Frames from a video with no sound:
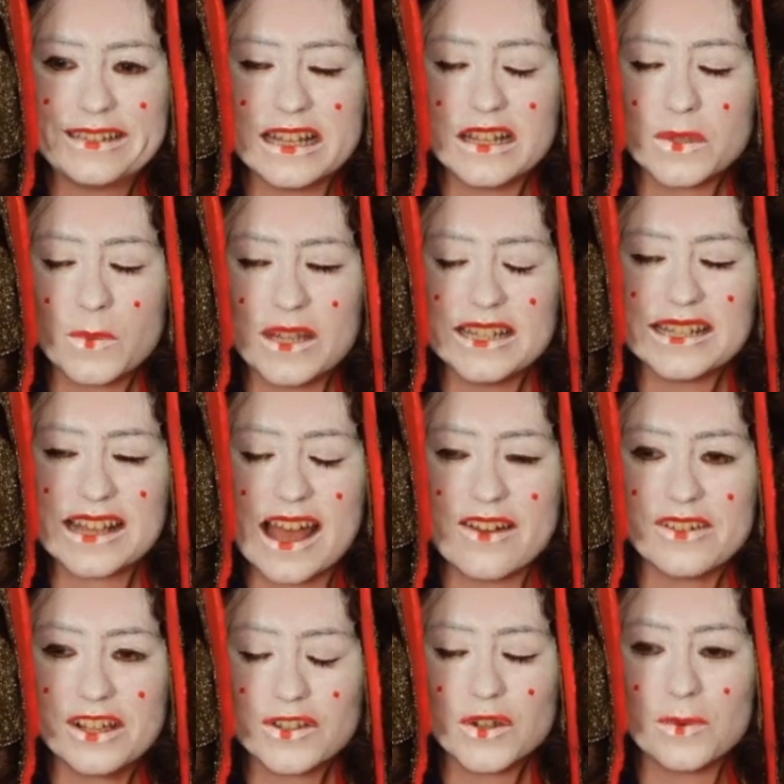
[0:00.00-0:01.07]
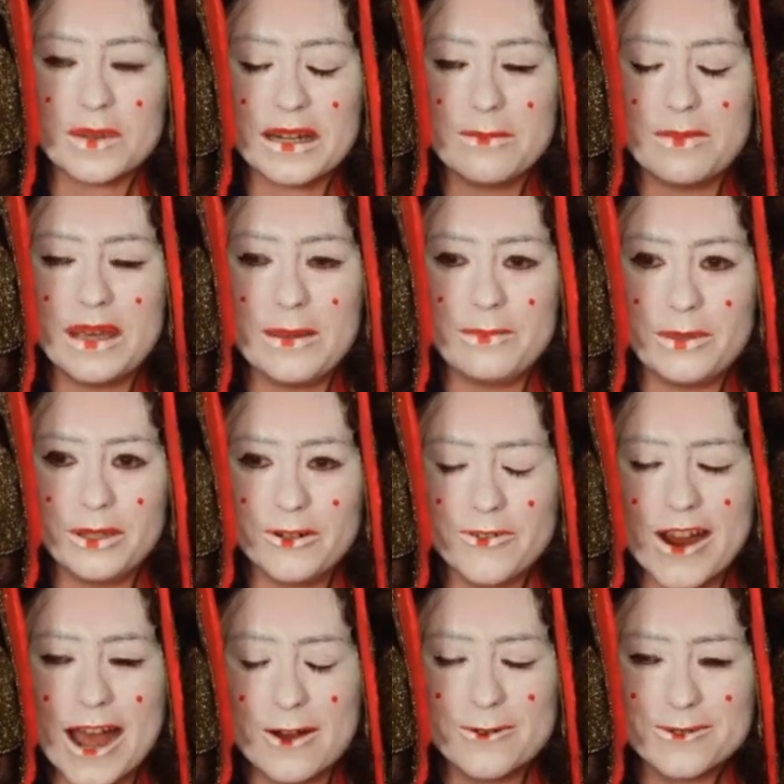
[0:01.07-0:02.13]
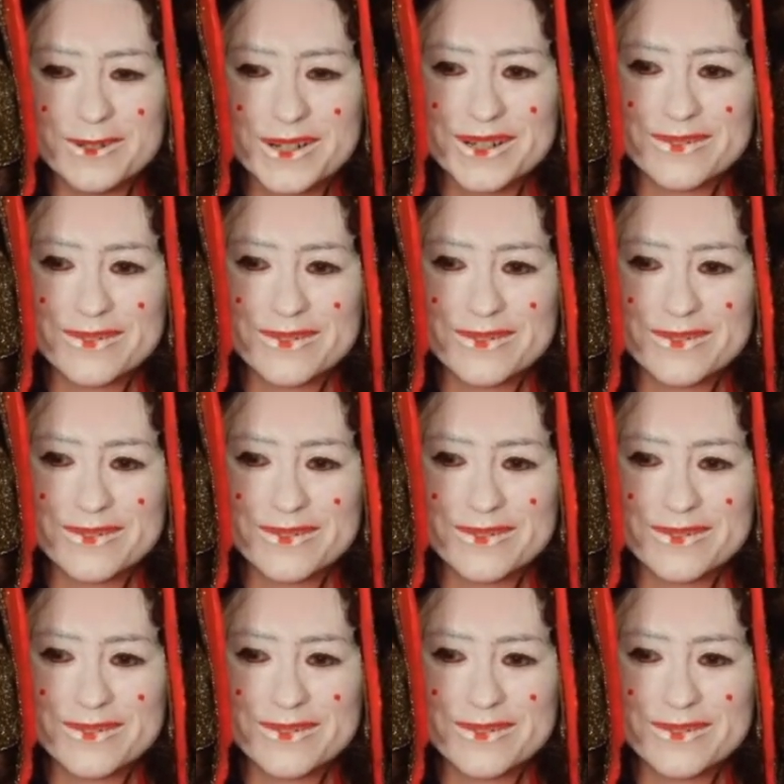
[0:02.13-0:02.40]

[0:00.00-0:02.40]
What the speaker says: as well as having so many people around.